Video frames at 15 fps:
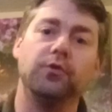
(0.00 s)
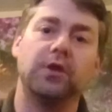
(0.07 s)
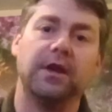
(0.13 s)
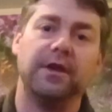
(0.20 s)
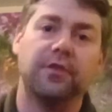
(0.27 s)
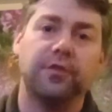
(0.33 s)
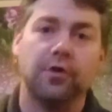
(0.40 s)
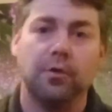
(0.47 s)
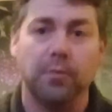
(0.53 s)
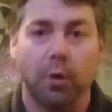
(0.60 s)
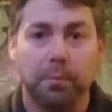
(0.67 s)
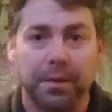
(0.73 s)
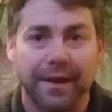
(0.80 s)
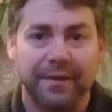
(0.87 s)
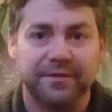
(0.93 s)
nuclear
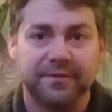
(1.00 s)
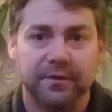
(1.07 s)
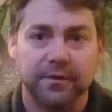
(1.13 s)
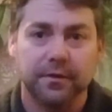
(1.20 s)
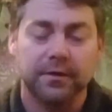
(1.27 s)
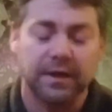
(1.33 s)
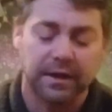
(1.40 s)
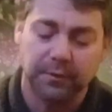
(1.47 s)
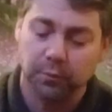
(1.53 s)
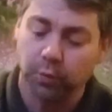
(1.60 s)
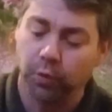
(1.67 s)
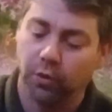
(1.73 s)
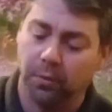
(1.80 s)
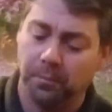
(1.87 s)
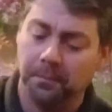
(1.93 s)
thermal plant to get it
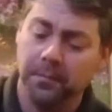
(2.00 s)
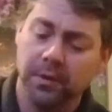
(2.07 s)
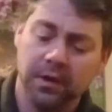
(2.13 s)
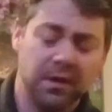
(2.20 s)
warm.